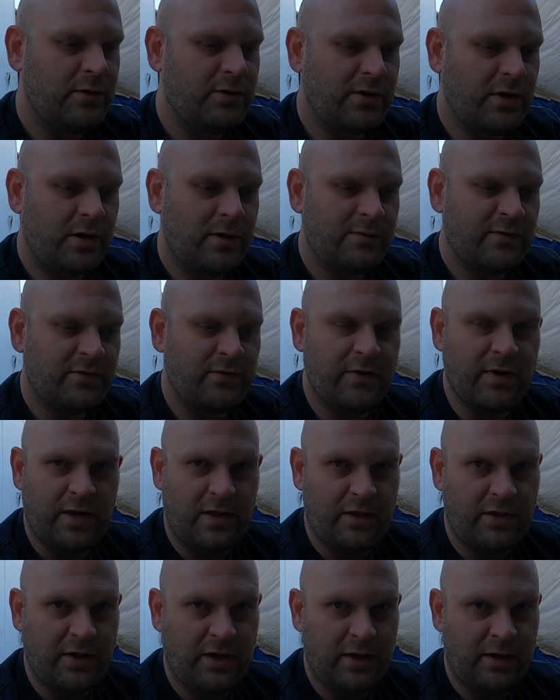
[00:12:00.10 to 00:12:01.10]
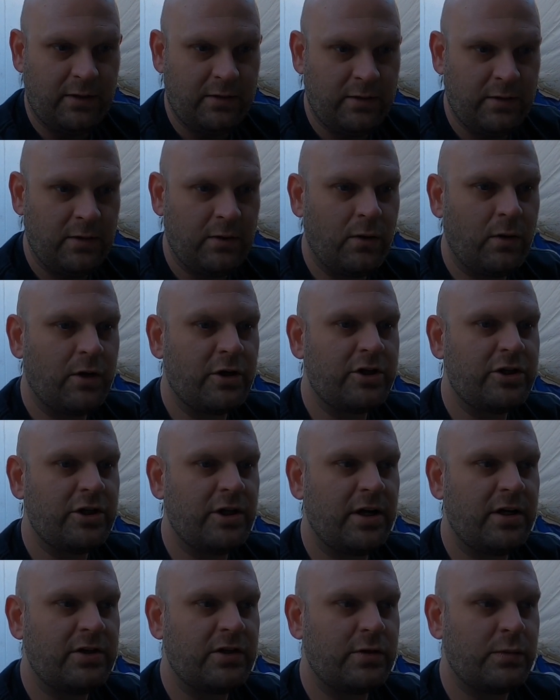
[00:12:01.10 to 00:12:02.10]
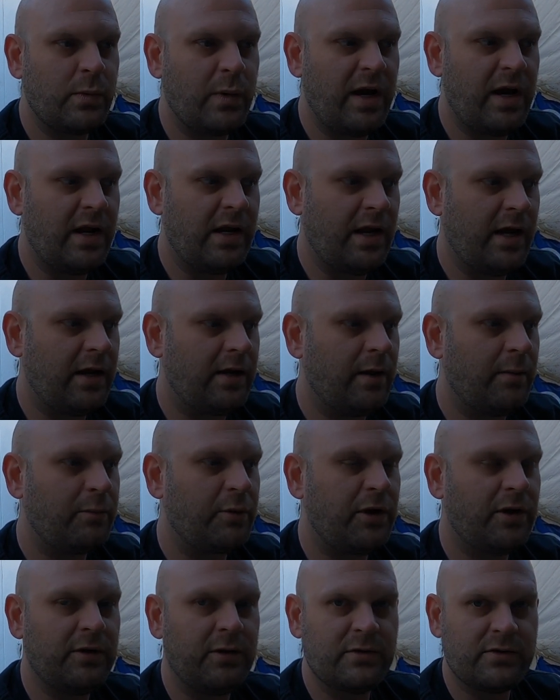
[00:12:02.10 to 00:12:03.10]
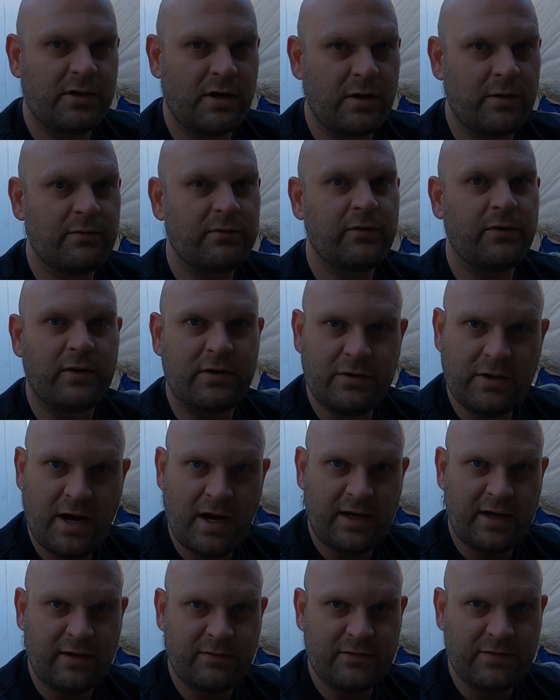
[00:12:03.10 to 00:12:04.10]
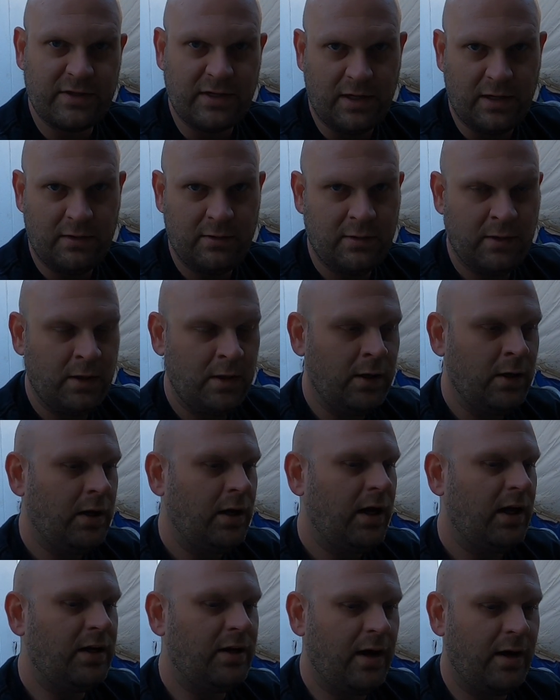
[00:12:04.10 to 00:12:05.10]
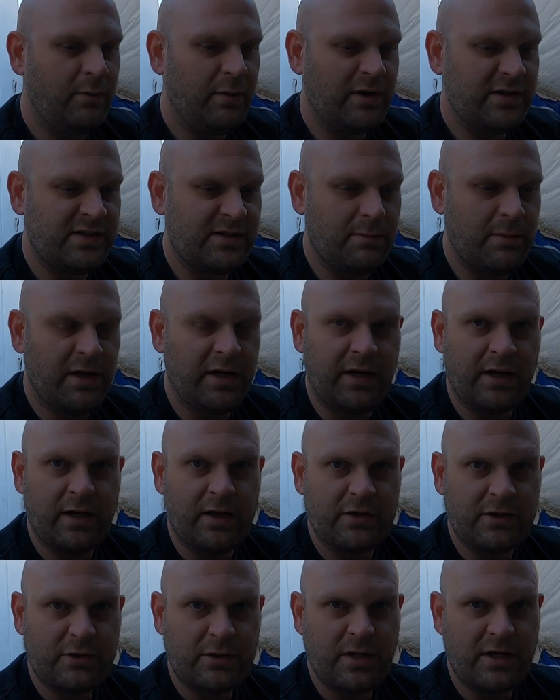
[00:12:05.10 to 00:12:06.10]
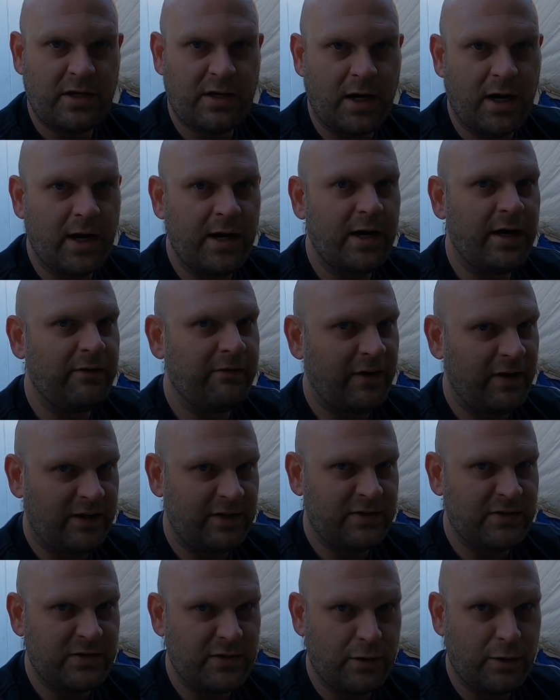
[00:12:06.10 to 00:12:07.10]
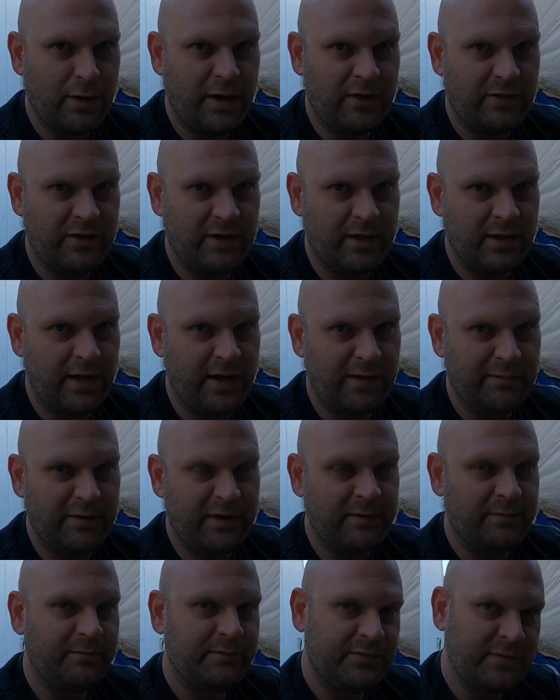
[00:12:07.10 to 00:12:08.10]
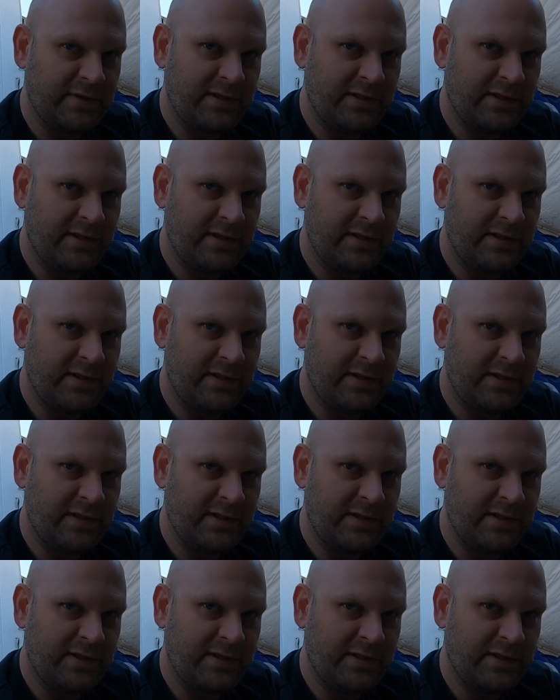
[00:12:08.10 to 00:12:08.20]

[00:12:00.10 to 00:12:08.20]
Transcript: those arms for anything, or should I just wait and upgrade those arms for the track FC and not waste the money on a street car if I can zero out the alignment?